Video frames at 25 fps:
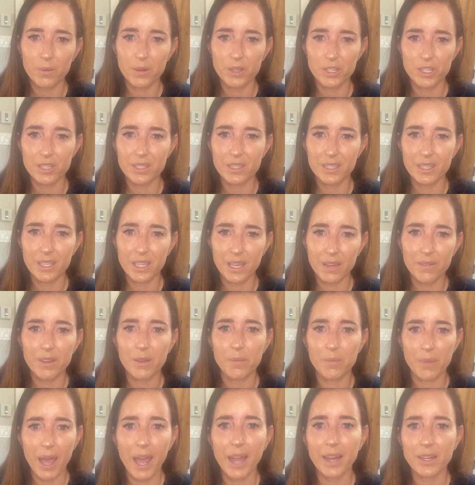we're just
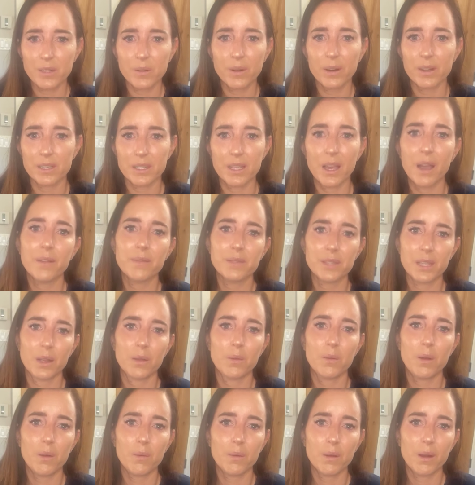giving back to ourselves
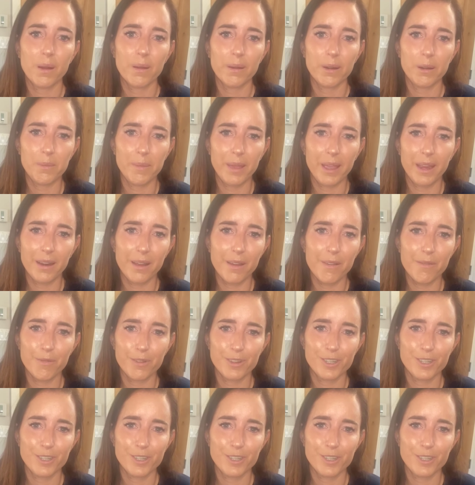like what we're already made of,